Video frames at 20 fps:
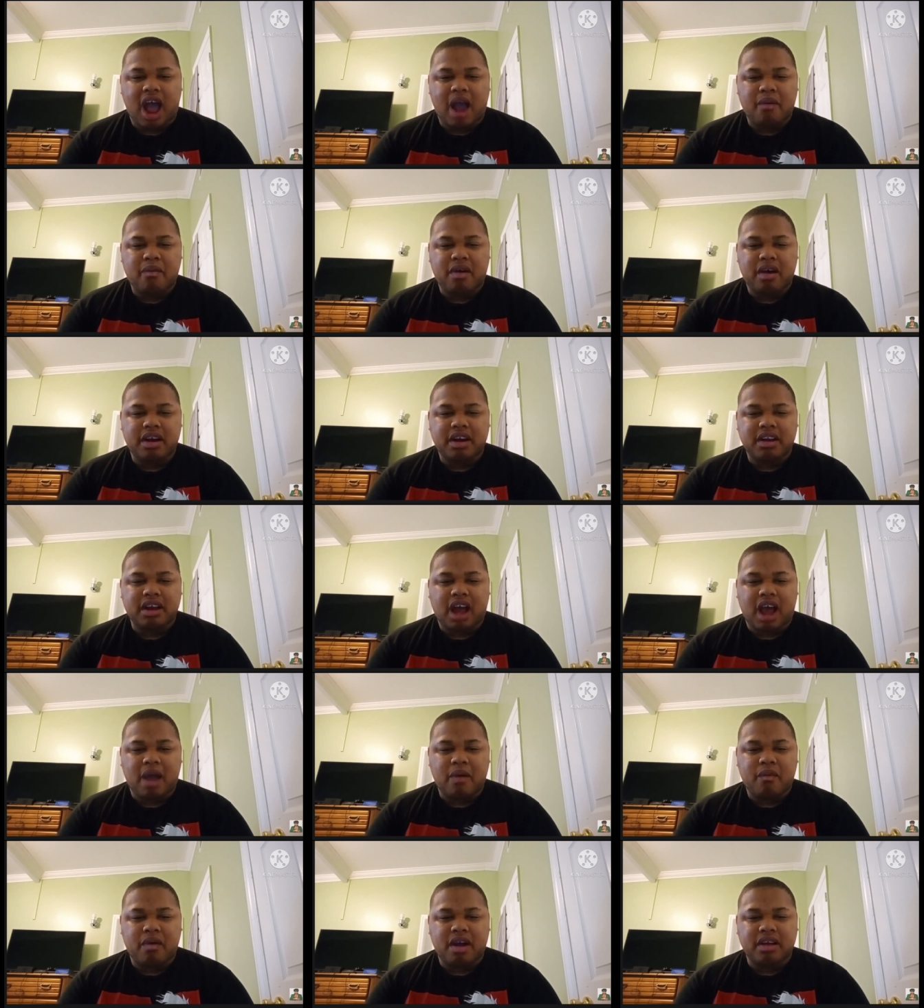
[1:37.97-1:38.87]
I wanna
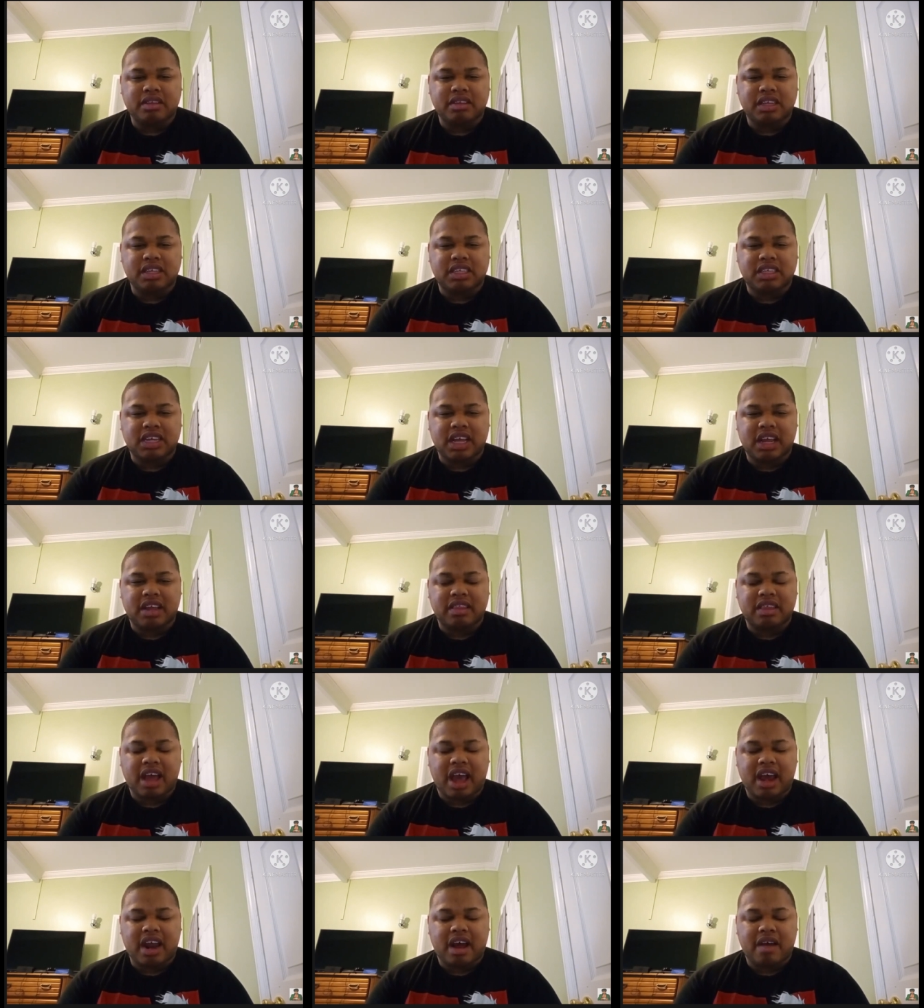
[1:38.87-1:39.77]
I want to say
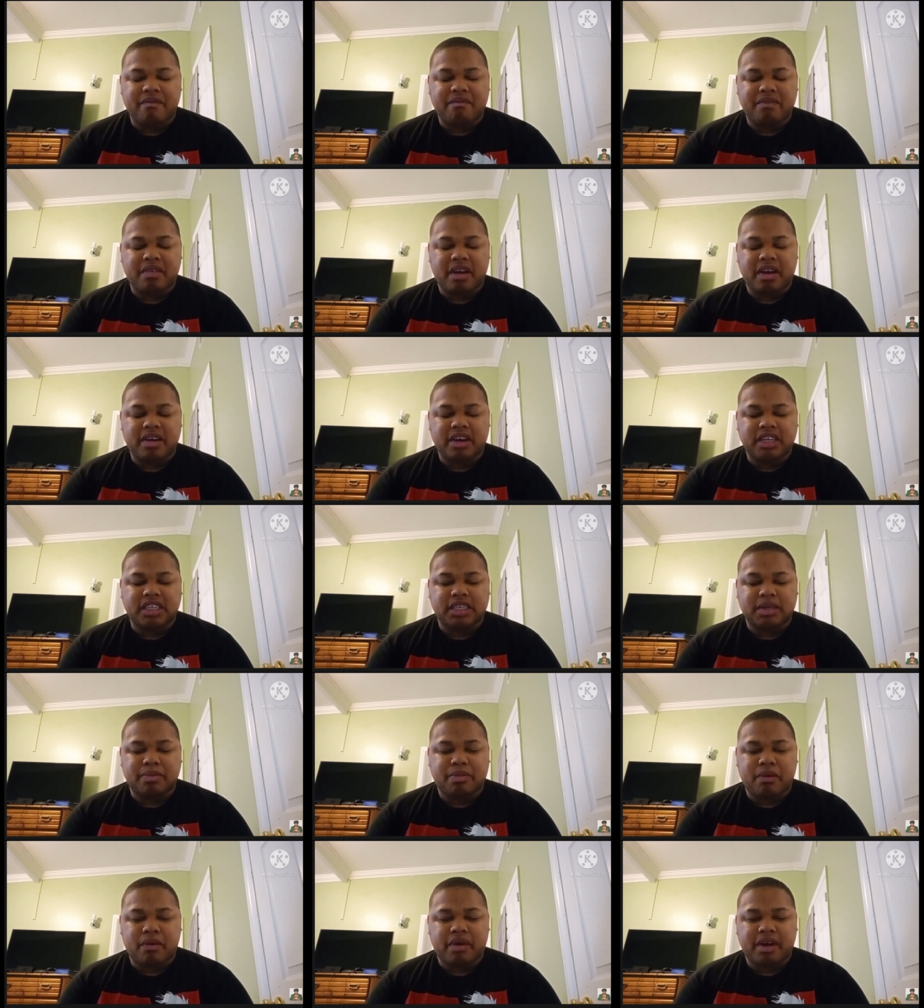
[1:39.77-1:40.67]
that I'm very
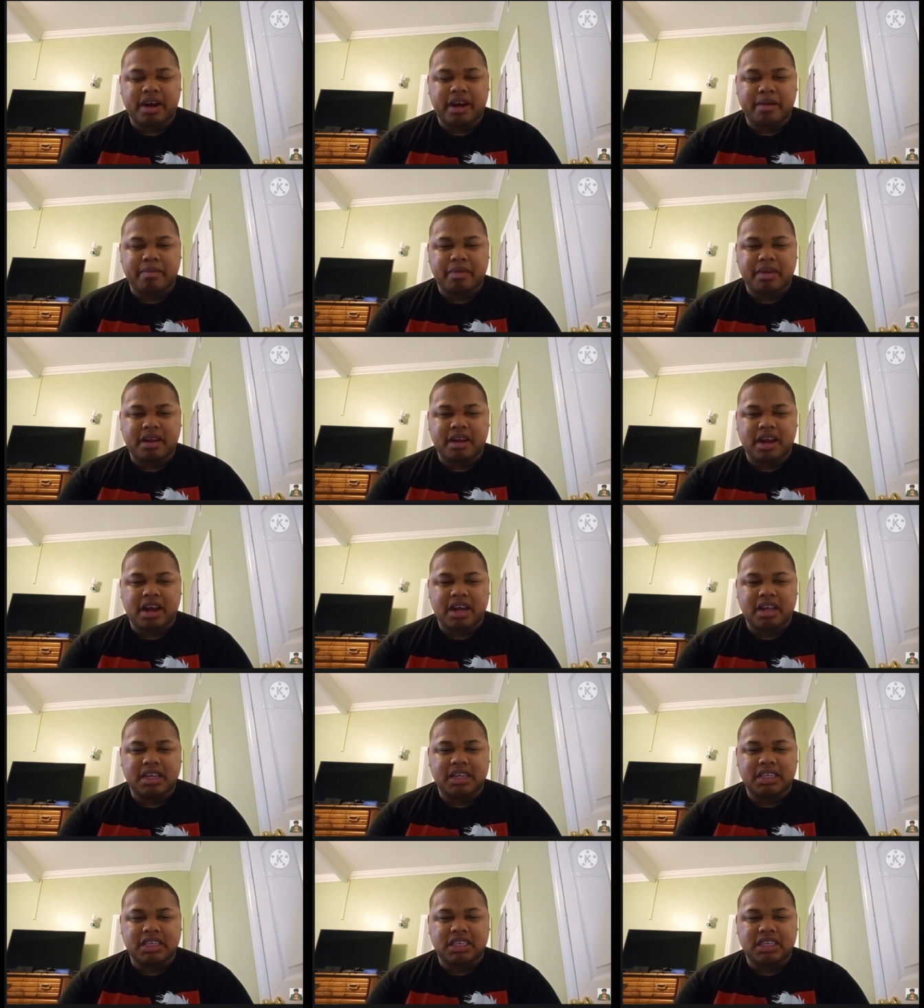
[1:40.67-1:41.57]
disappointed
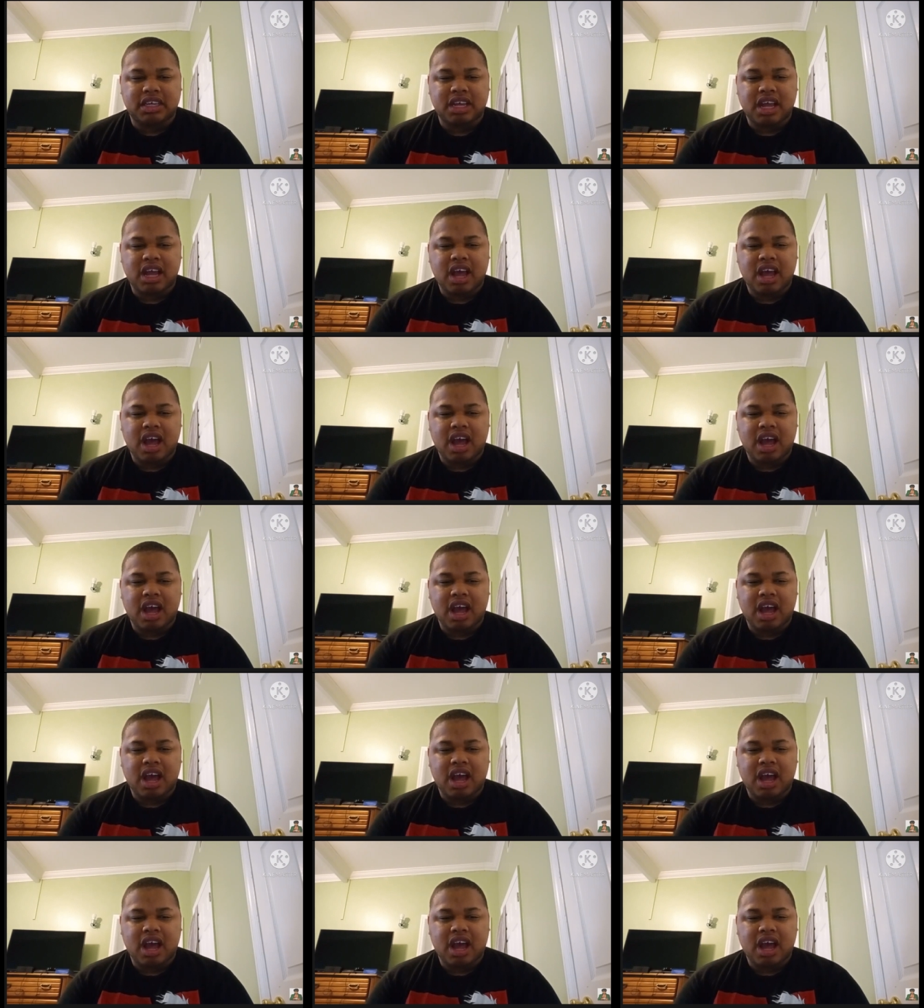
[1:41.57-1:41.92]
because.